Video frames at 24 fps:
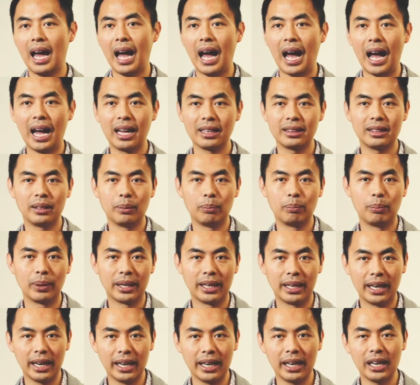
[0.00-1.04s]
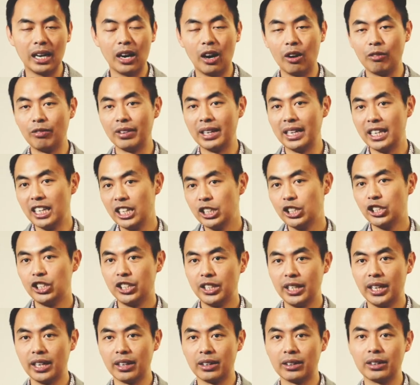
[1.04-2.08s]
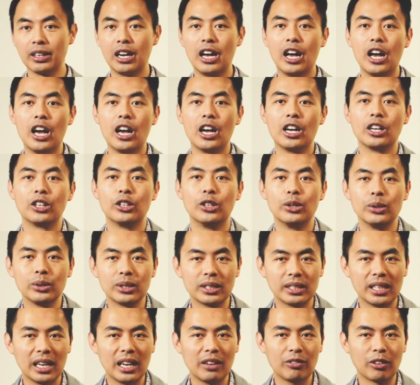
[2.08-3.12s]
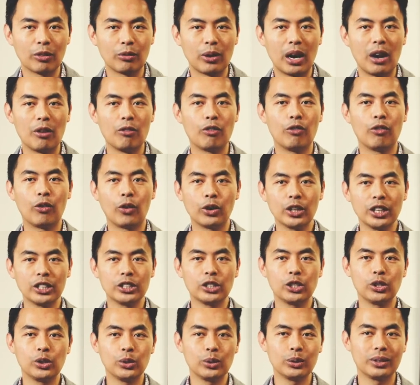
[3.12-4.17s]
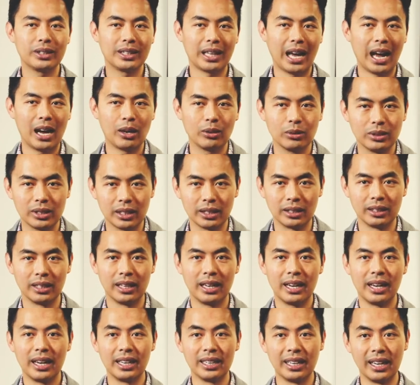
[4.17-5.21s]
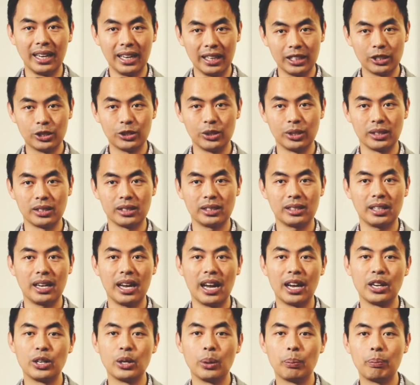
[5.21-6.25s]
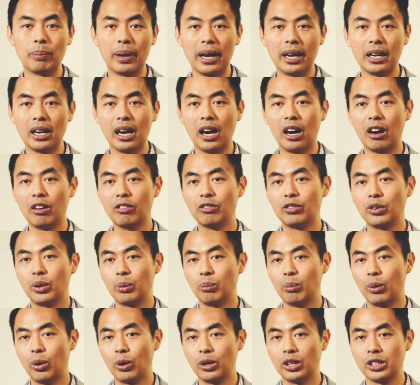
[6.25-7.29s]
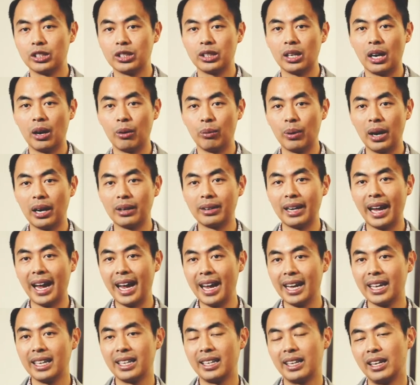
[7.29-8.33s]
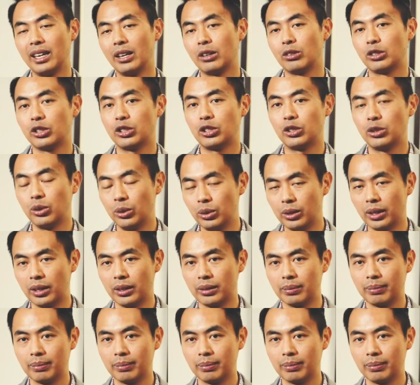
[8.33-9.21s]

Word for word: at the beginning of each year, you save around forty-two thousand dollars in interest and you'll pay off your mortgage around eight years sooner.